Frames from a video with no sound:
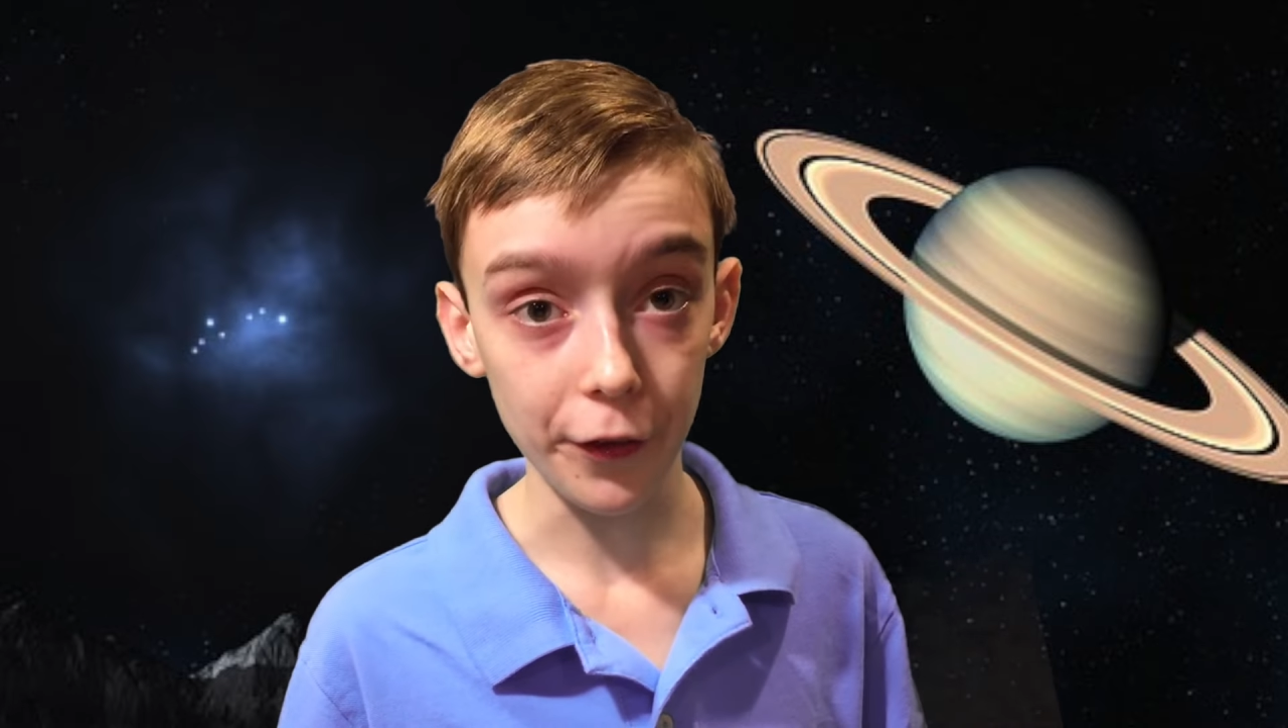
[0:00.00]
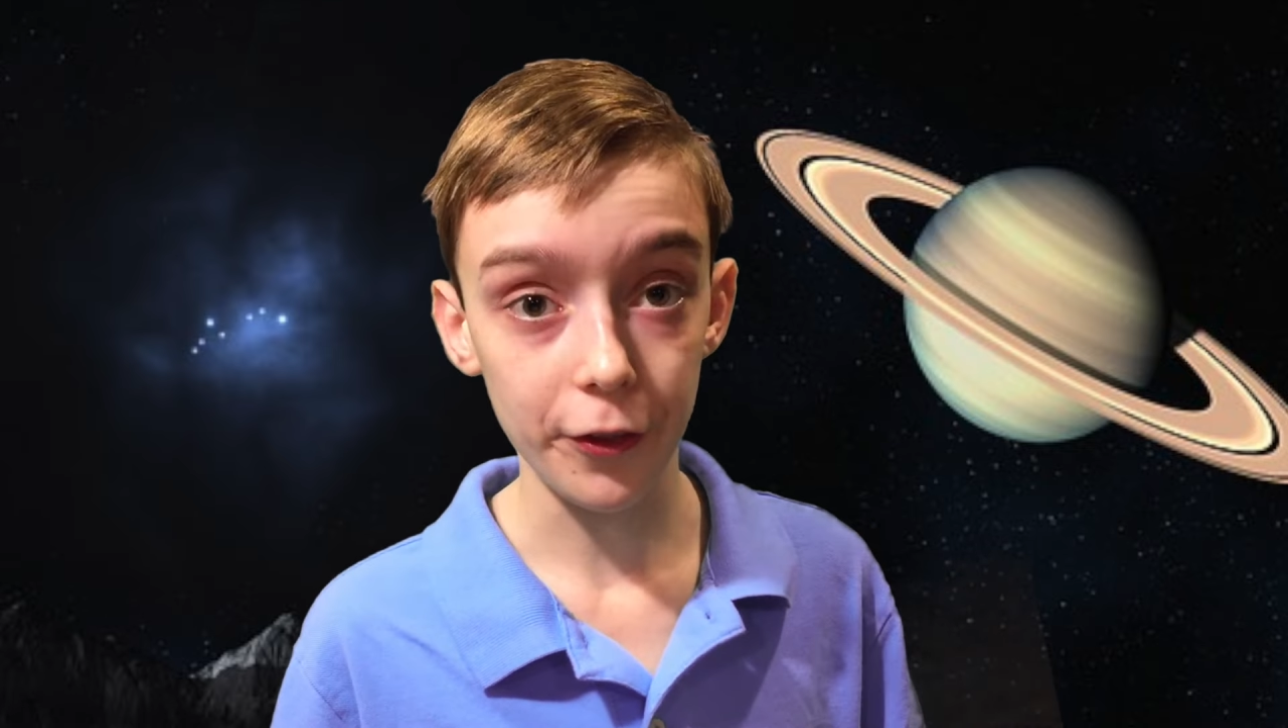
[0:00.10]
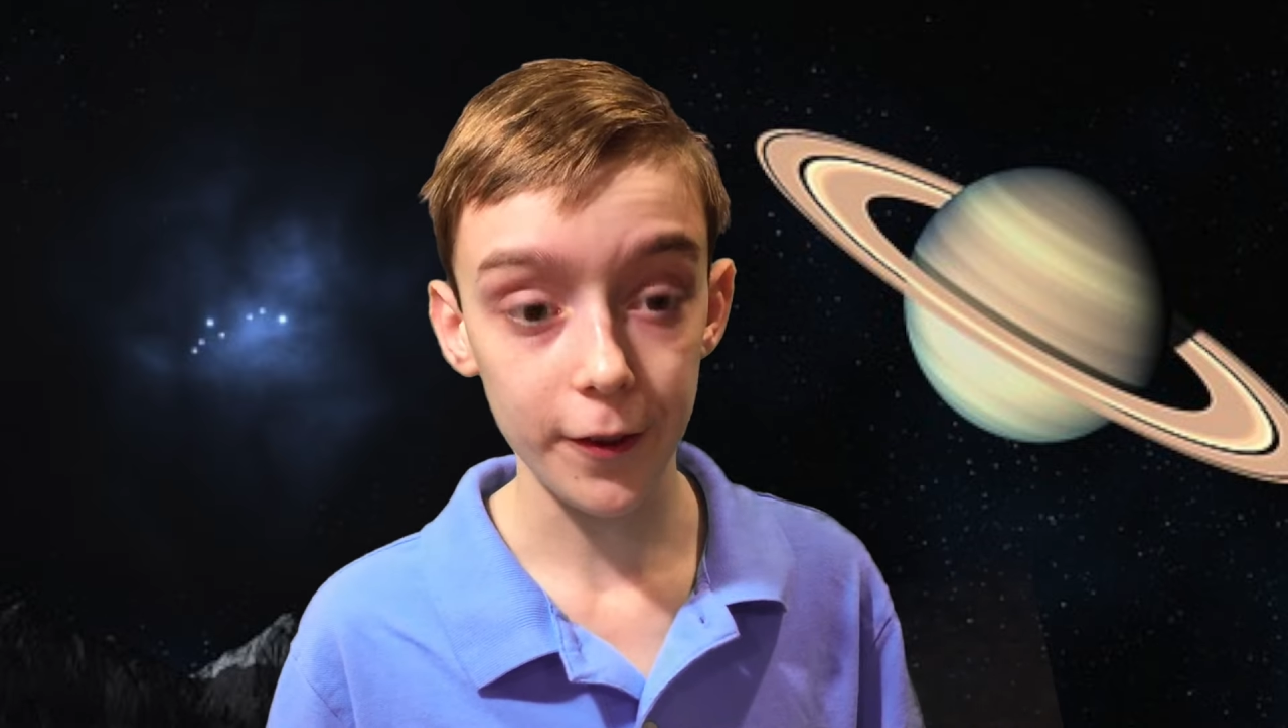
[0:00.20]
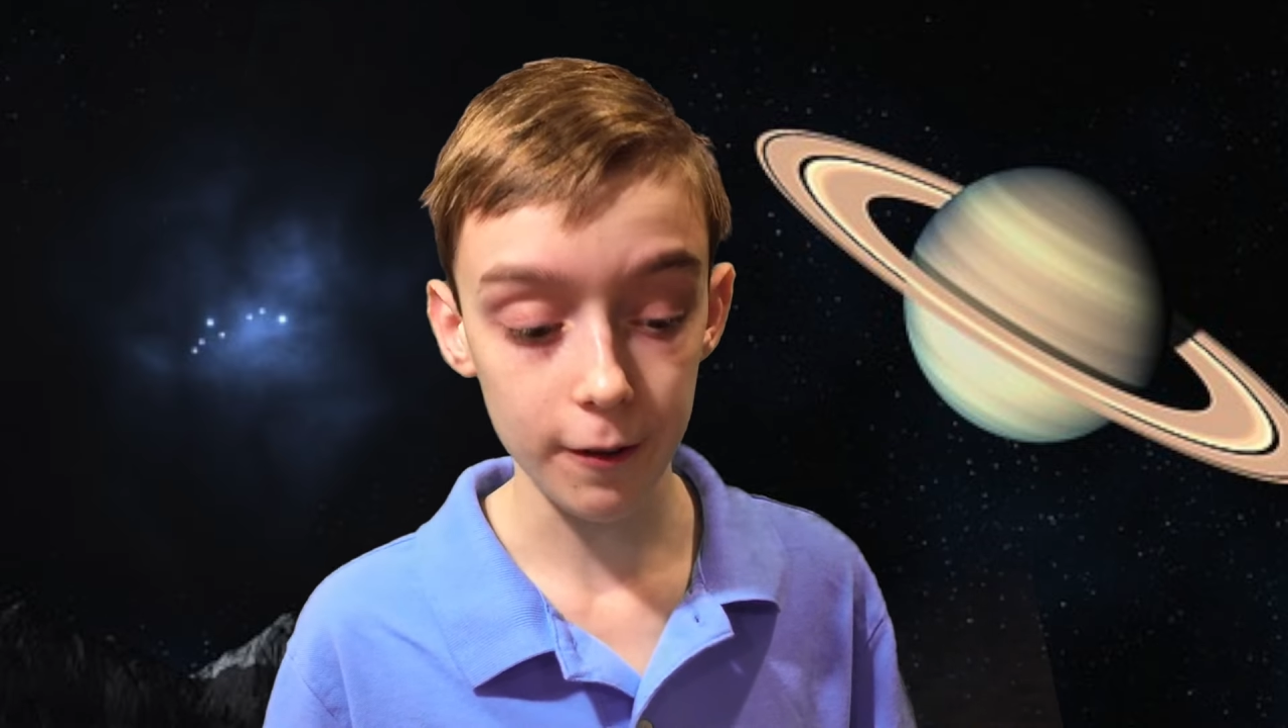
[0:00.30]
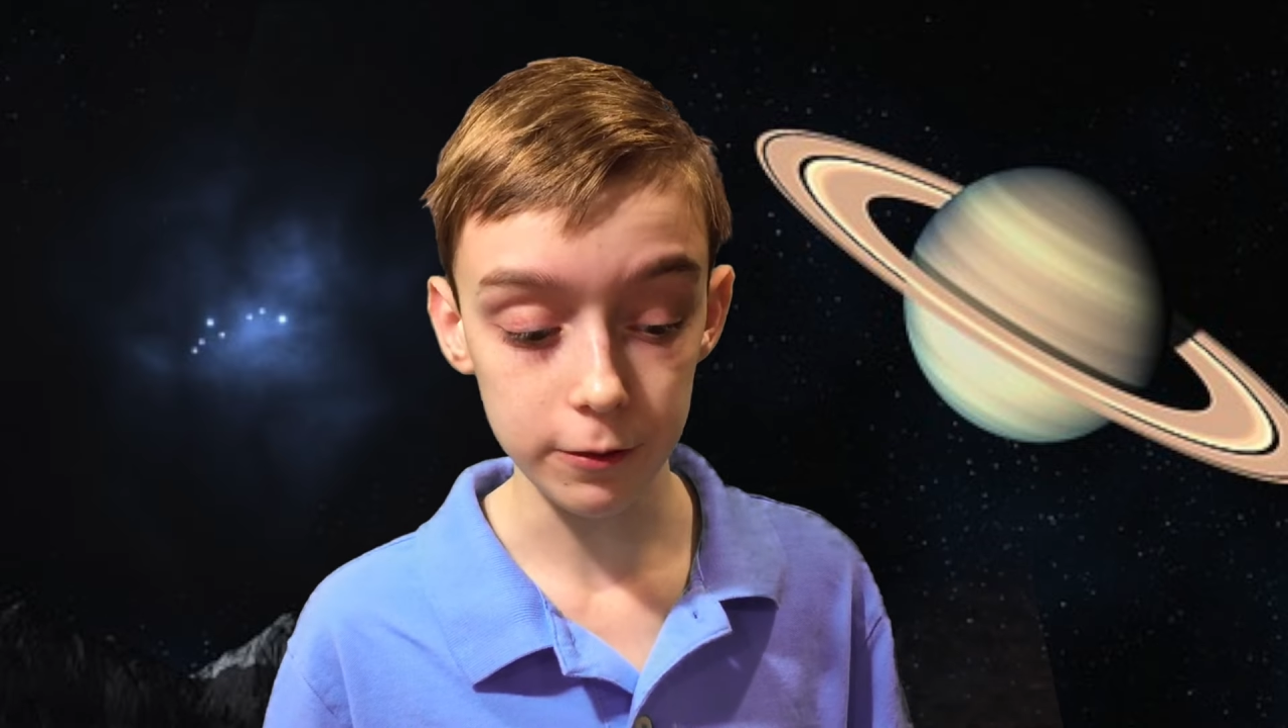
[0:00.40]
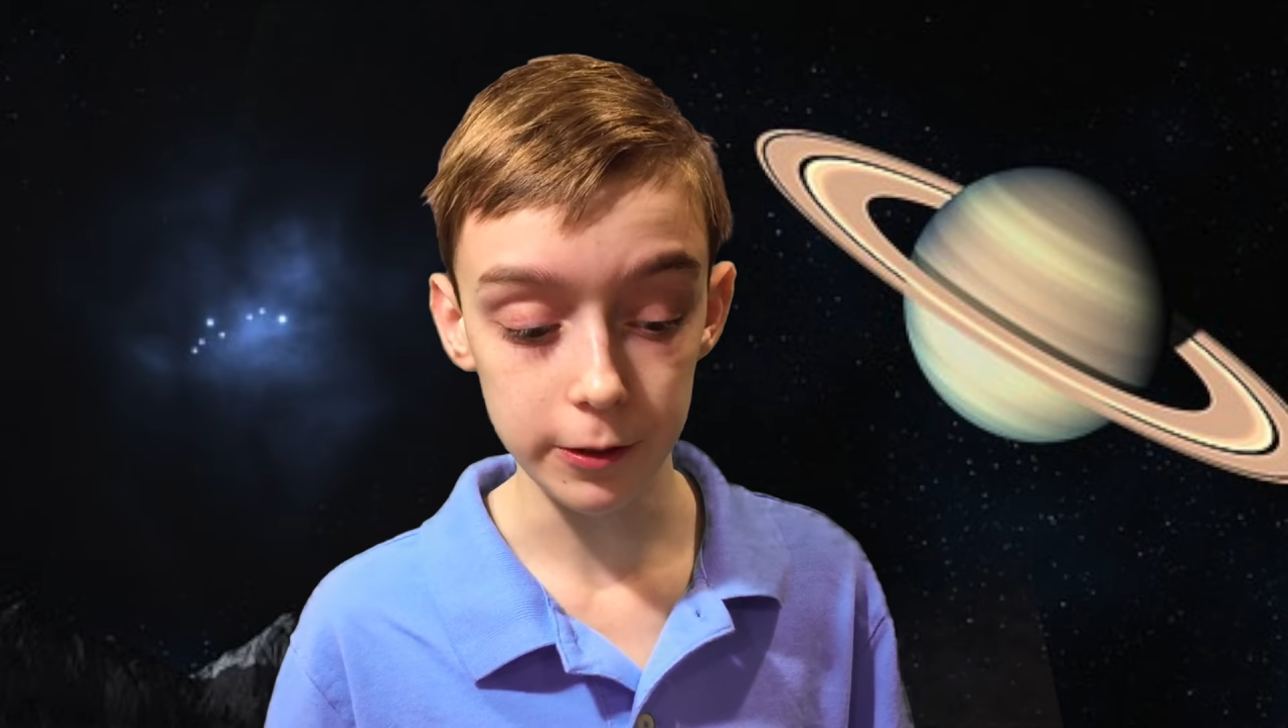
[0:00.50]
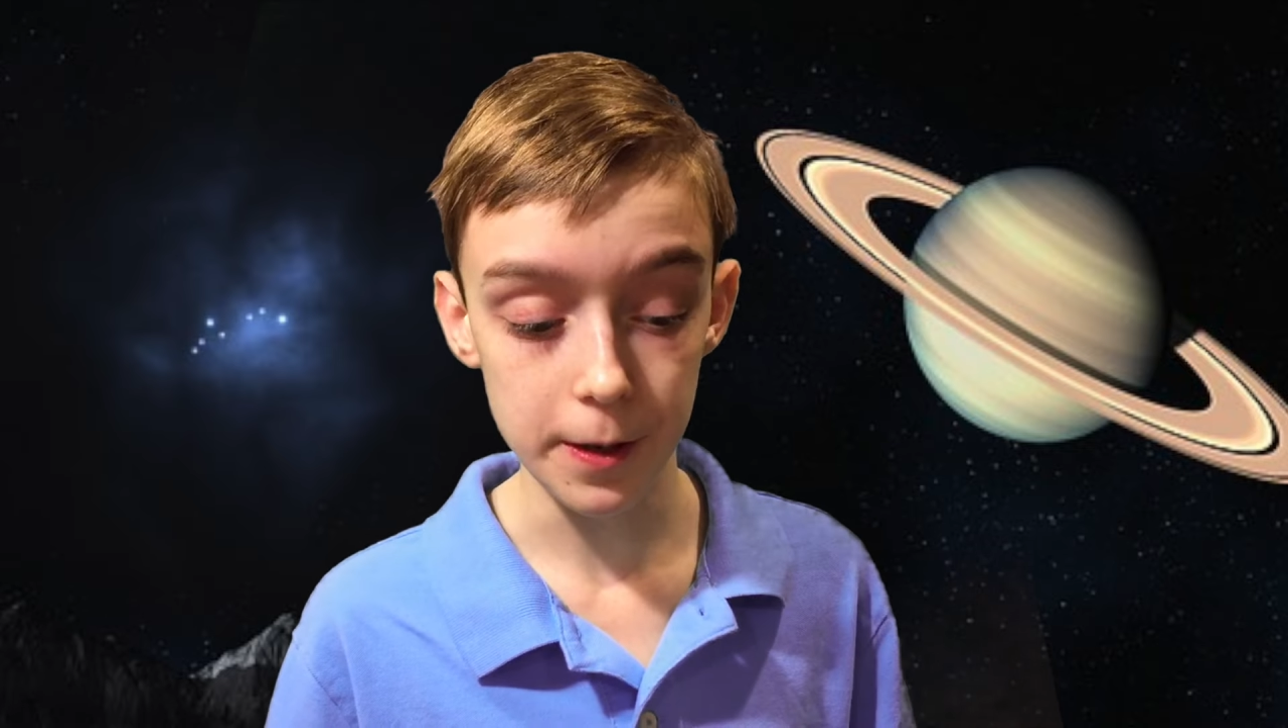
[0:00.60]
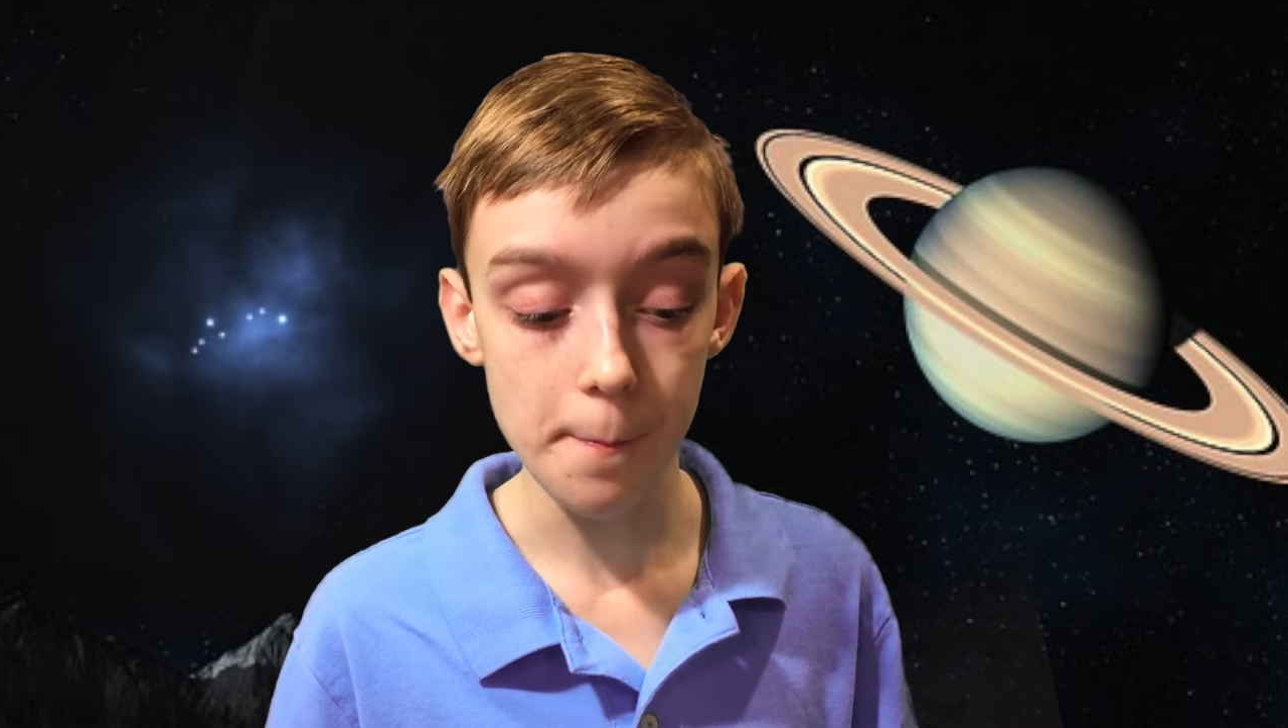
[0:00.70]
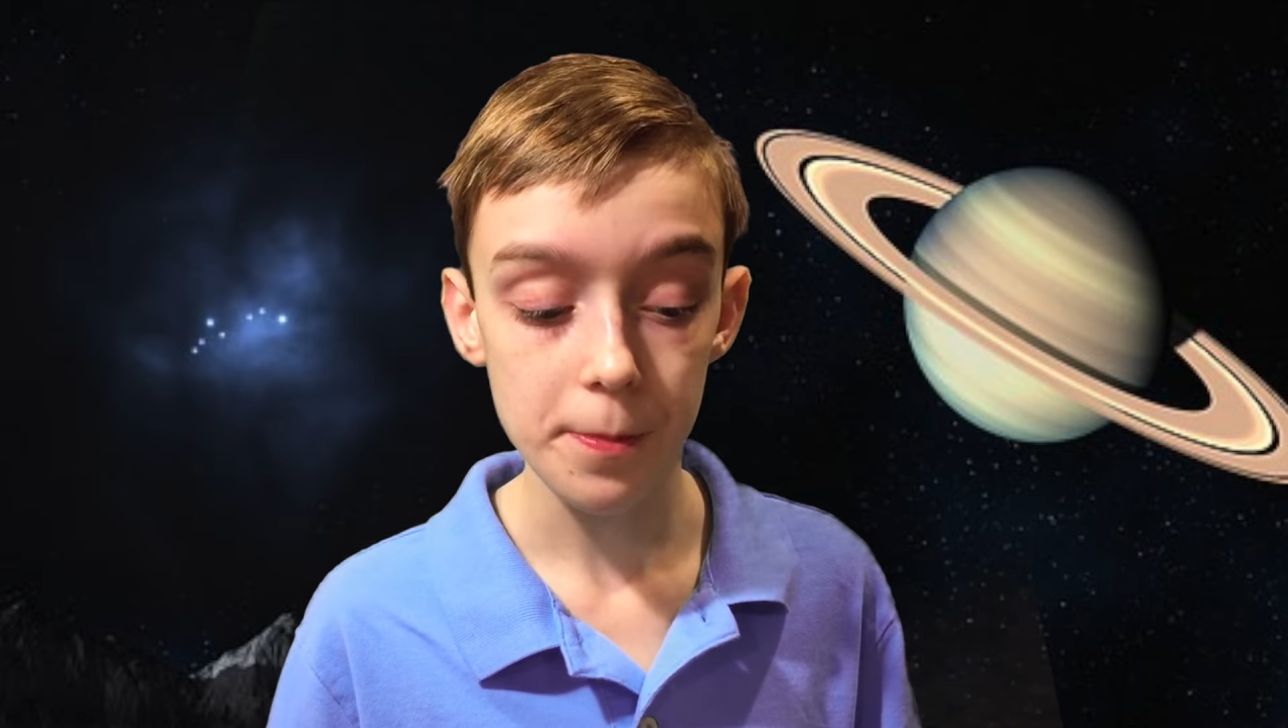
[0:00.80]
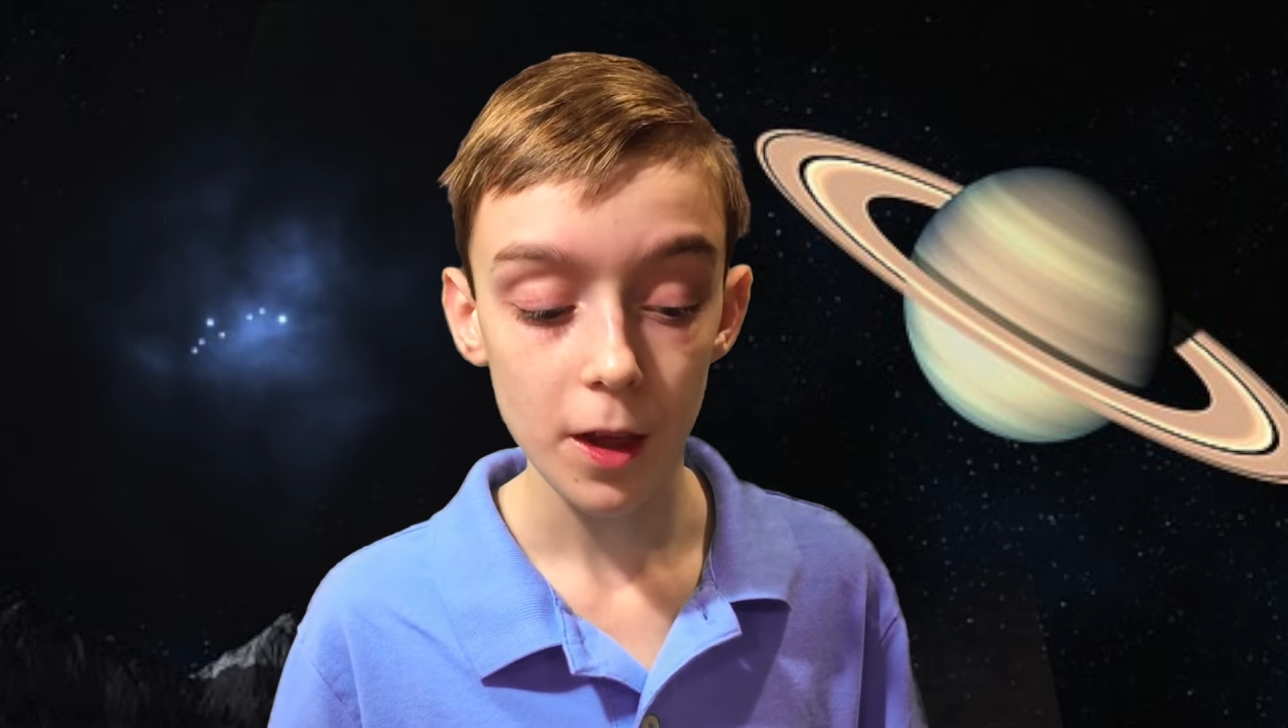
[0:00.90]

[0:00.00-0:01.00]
discovery.